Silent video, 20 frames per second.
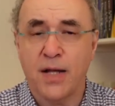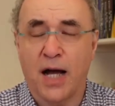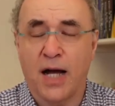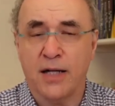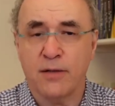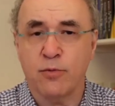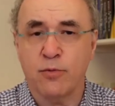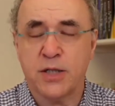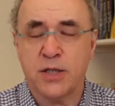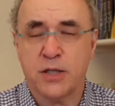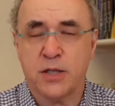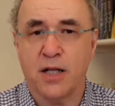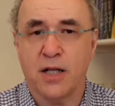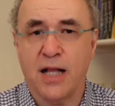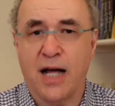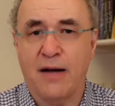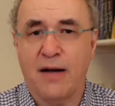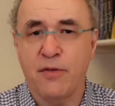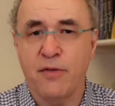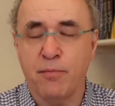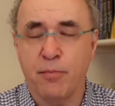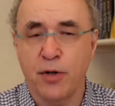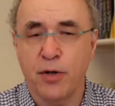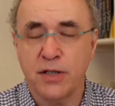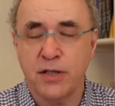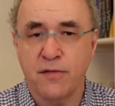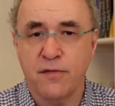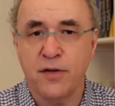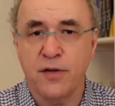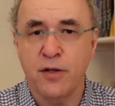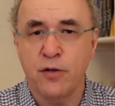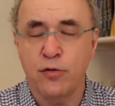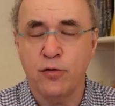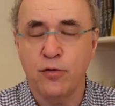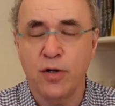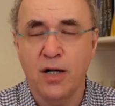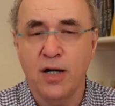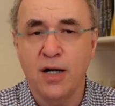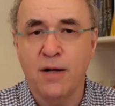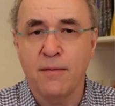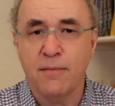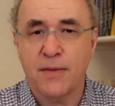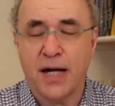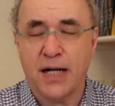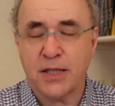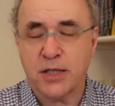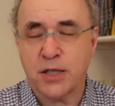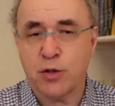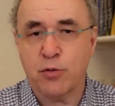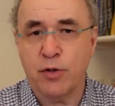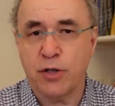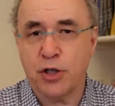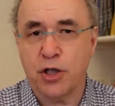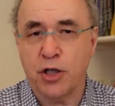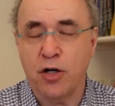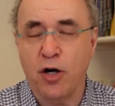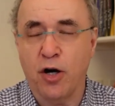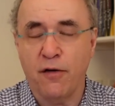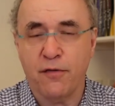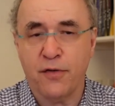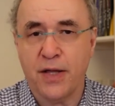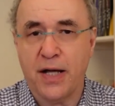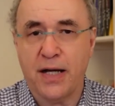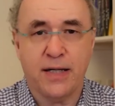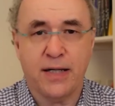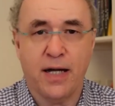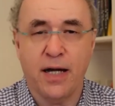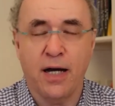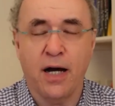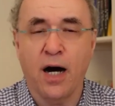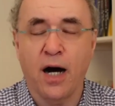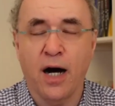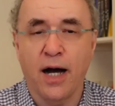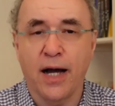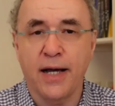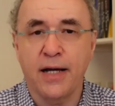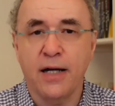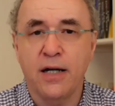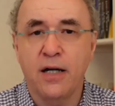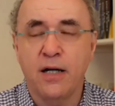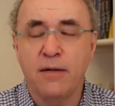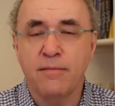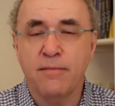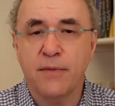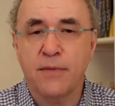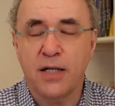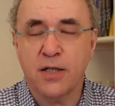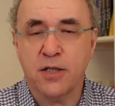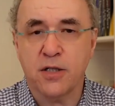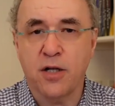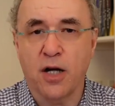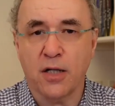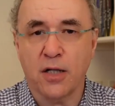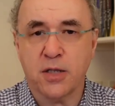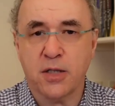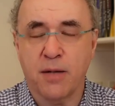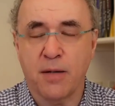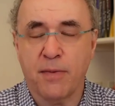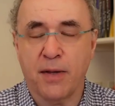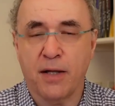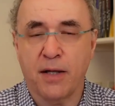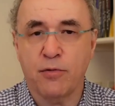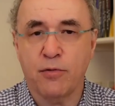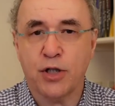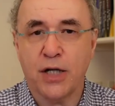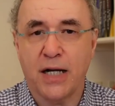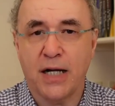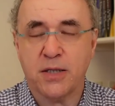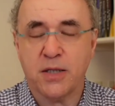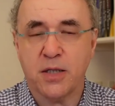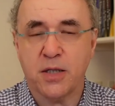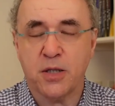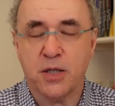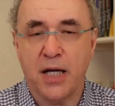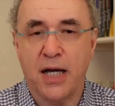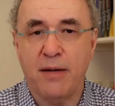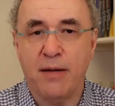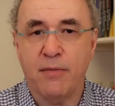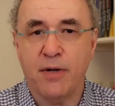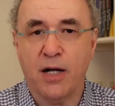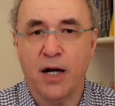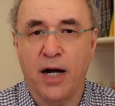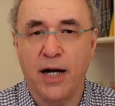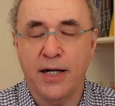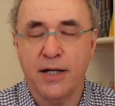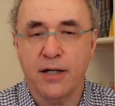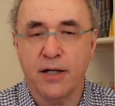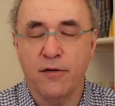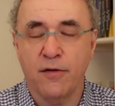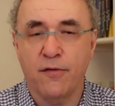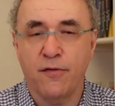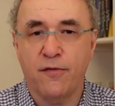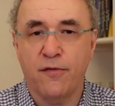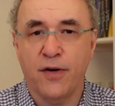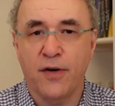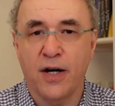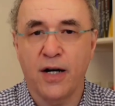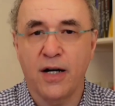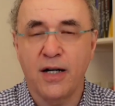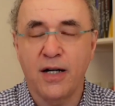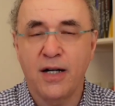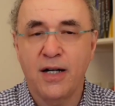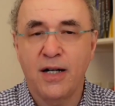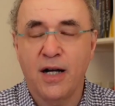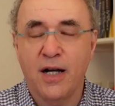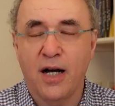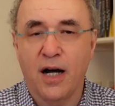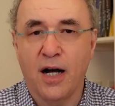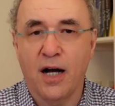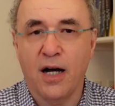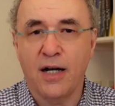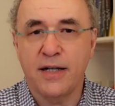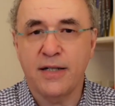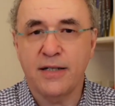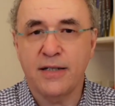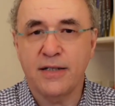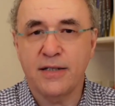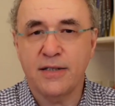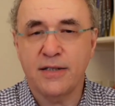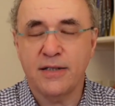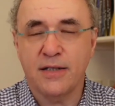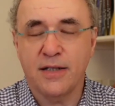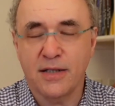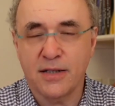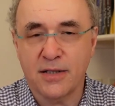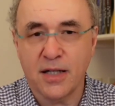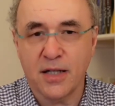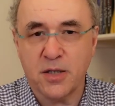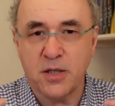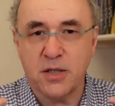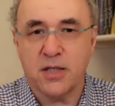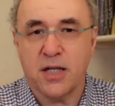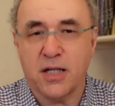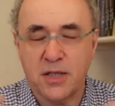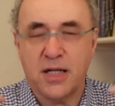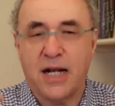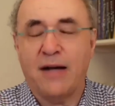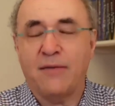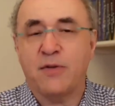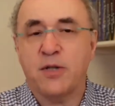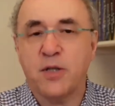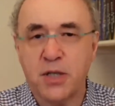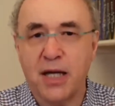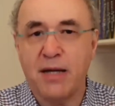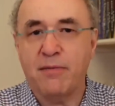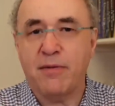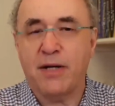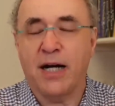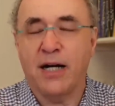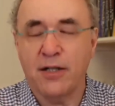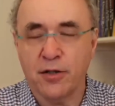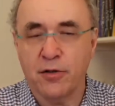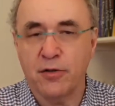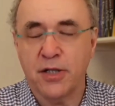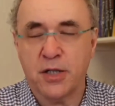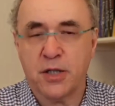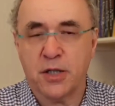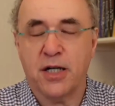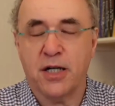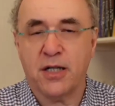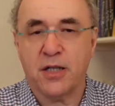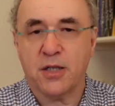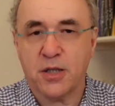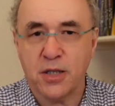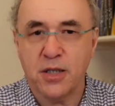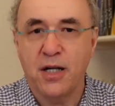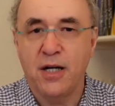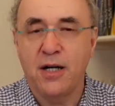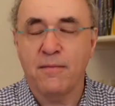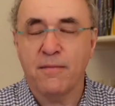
And we still have the point of view that switching off that AI is not something which has the same kind of uh, uh, it doesn't doesn't have the same characteristics